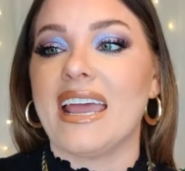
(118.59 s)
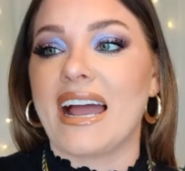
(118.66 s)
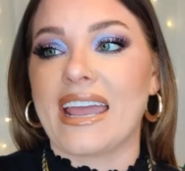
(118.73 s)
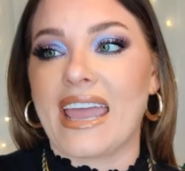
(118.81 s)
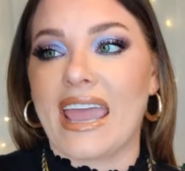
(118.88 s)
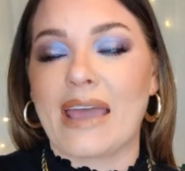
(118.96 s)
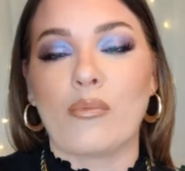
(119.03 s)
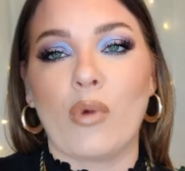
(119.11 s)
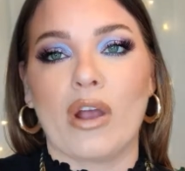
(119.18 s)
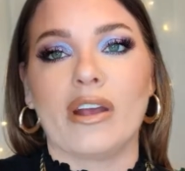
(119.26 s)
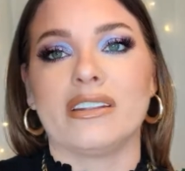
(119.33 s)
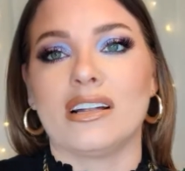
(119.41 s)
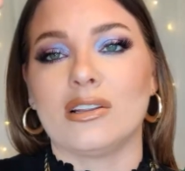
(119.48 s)
I am
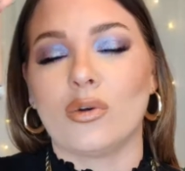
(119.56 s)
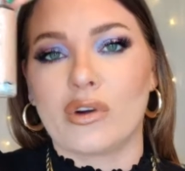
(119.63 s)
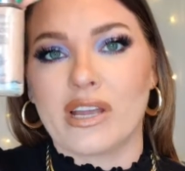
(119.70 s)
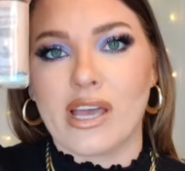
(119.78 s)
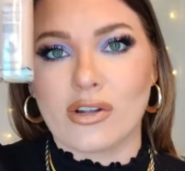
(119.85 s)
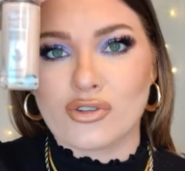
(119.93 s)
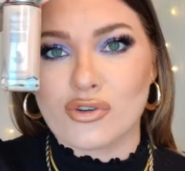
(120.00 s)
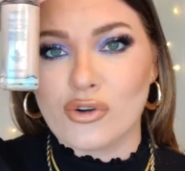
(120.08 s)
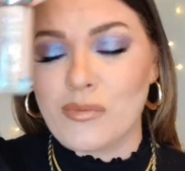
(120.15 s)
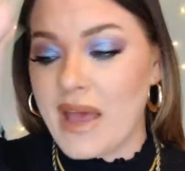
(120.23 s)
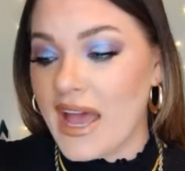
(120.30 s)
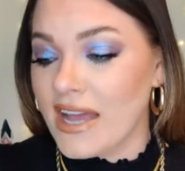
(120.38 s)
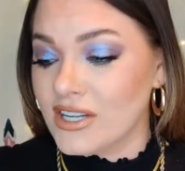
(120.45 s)
wearing the L'Oreal True
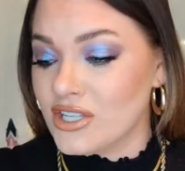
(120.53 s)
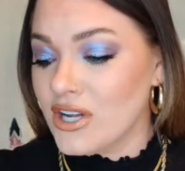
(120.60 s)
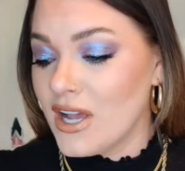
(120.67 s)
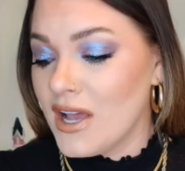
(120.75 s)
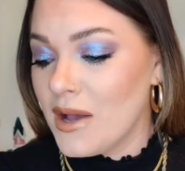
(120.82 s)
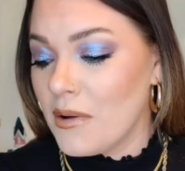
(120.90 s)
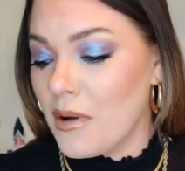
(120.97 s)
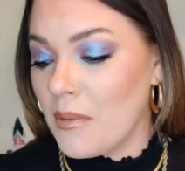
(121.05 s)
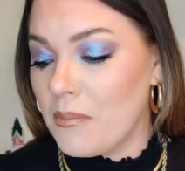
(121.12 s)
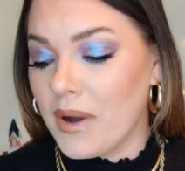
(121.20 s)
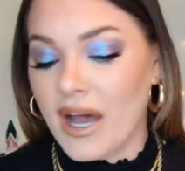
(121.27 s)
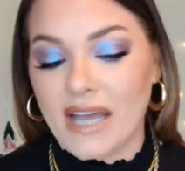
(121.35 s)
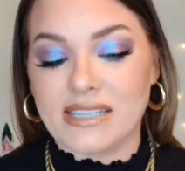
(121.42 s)
Match,
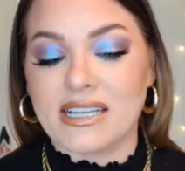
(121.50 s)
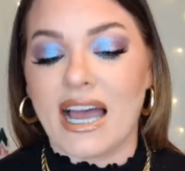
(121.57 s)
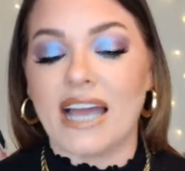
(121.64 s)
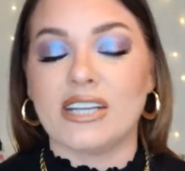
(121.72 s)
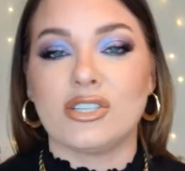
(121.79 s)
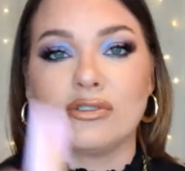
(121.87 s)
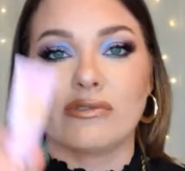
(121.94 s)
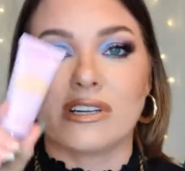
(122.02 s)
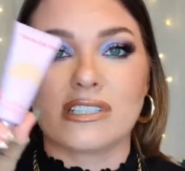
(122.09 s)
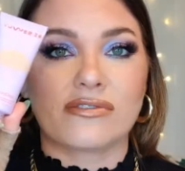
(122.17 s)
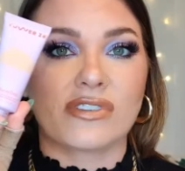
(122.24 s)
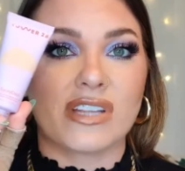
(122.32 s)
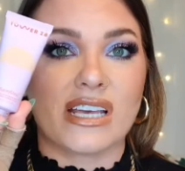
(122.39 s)
but I do reach
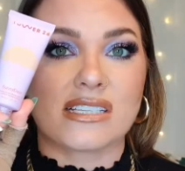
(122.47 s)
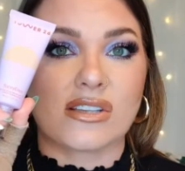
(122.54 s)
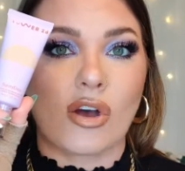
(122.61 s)
for this